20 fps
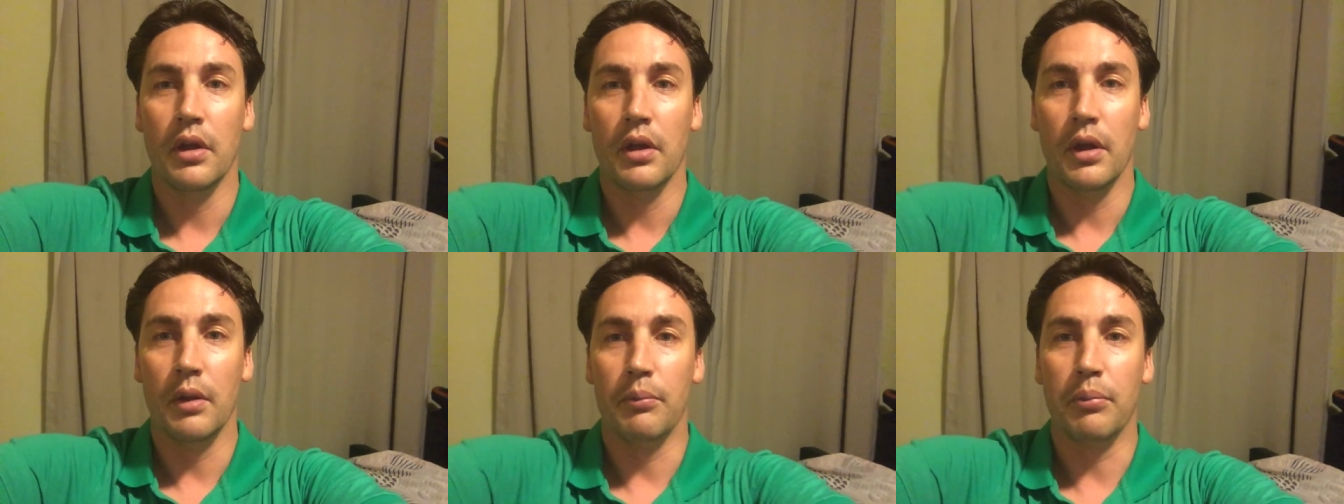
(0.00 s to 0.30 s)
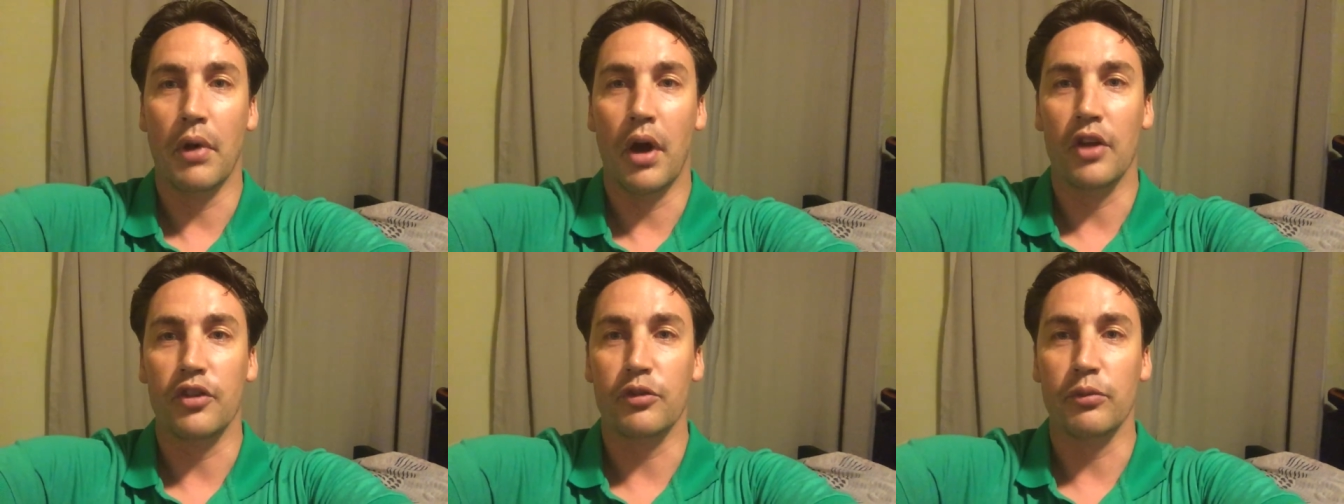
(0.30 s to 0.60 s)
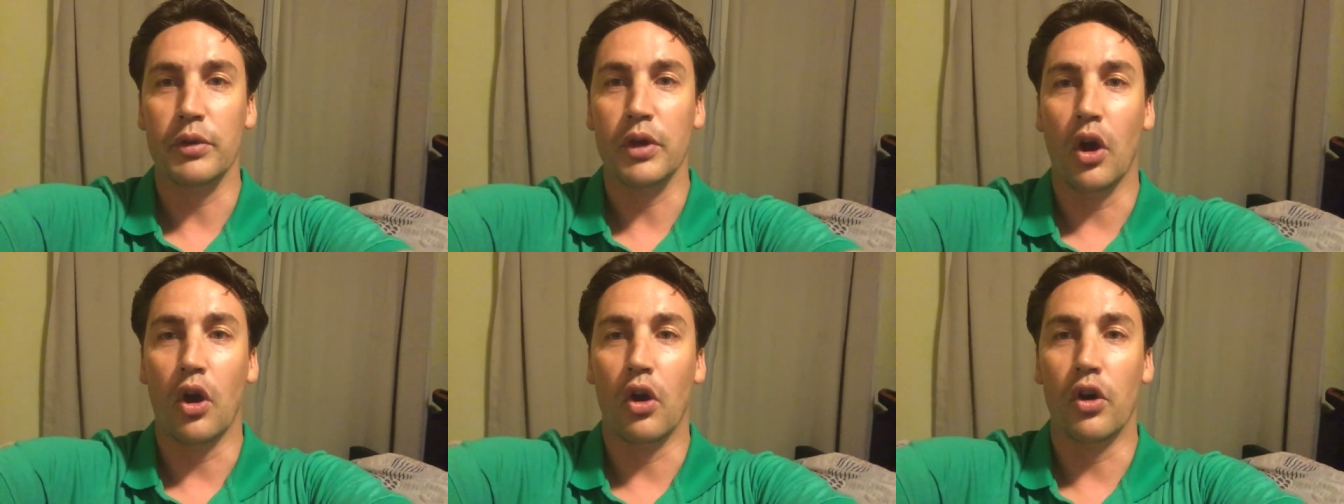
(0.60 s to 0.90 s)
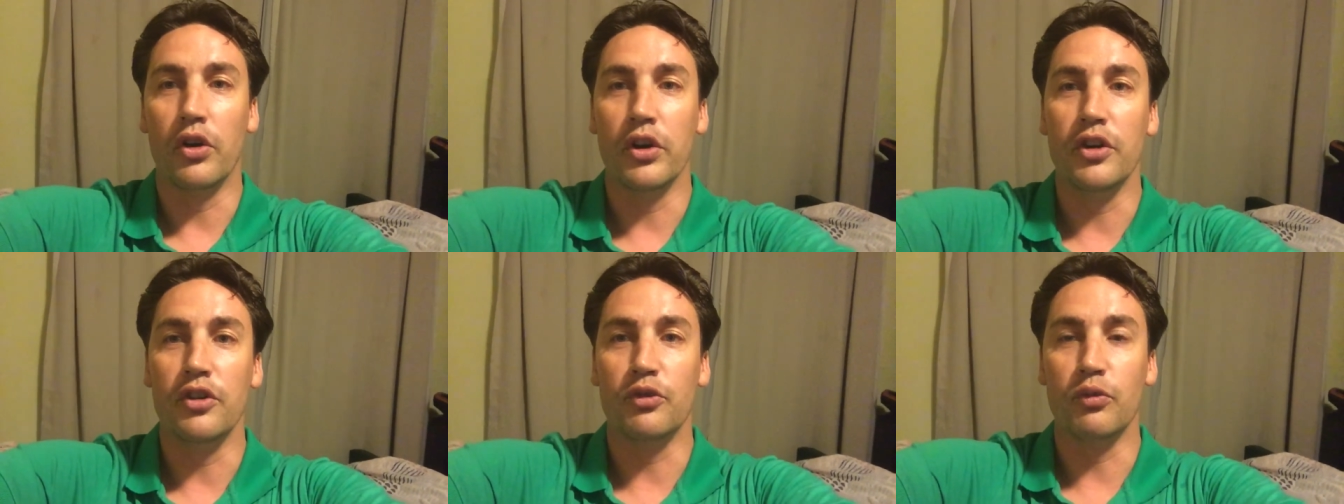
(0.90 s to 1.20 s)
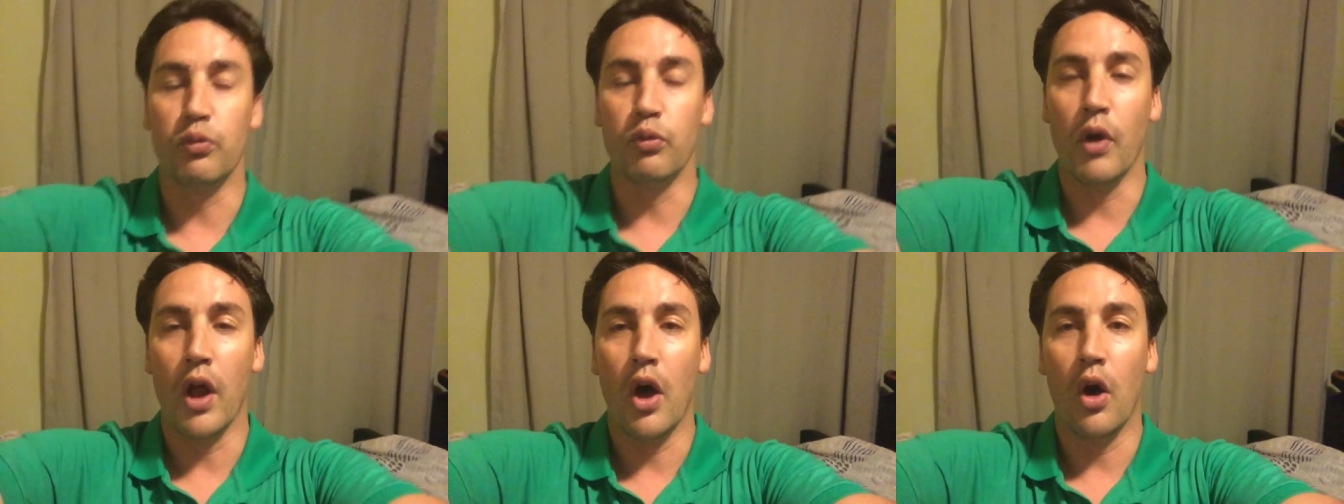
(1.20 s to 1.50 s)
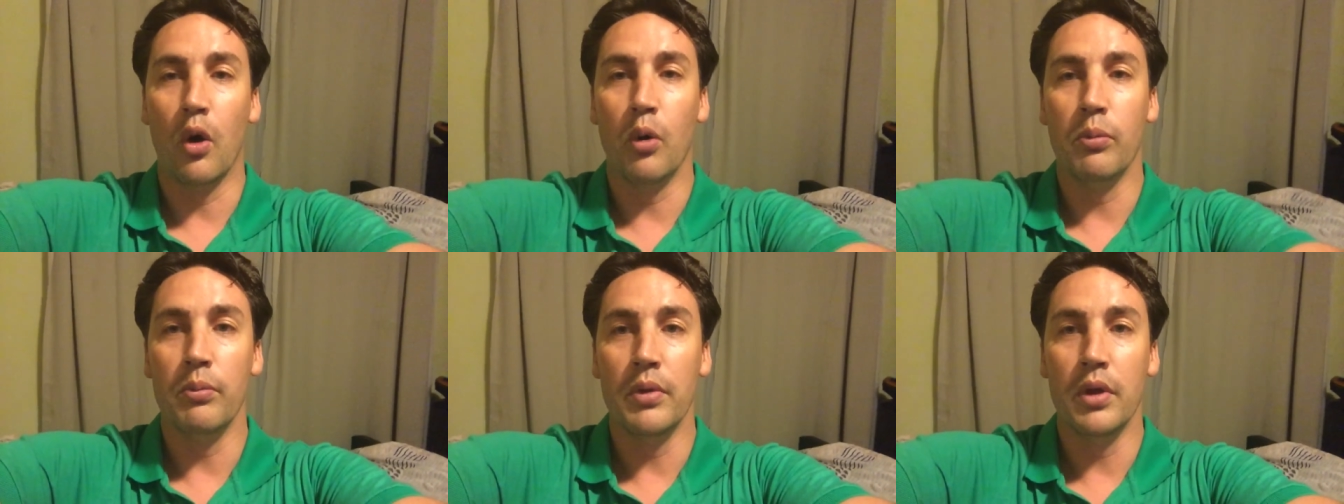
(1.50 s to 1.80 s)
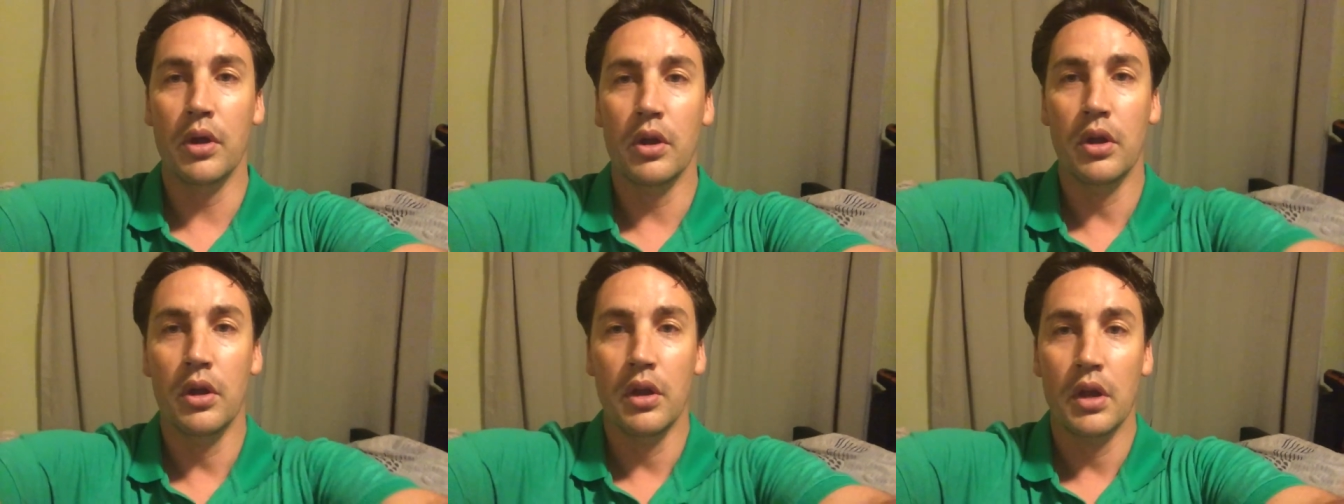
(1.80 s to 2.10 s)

and possibly Artie's realm,